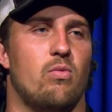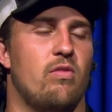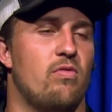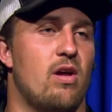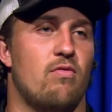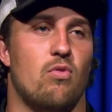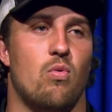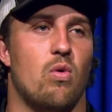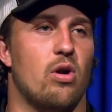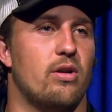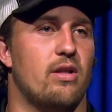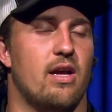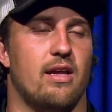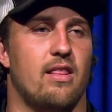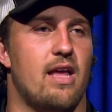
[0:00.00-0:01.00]
We've never
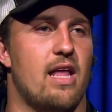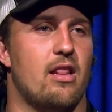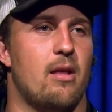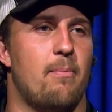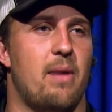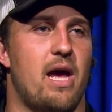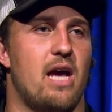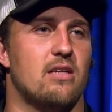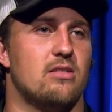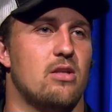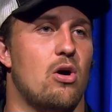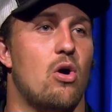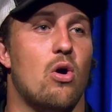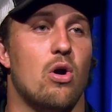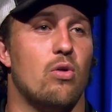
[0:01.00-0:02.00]
worked like that in the past. The
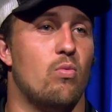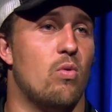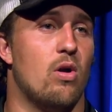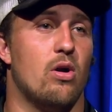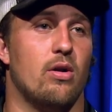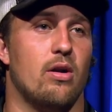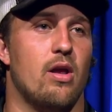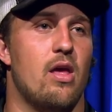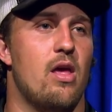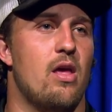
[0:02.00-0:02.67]
hard work,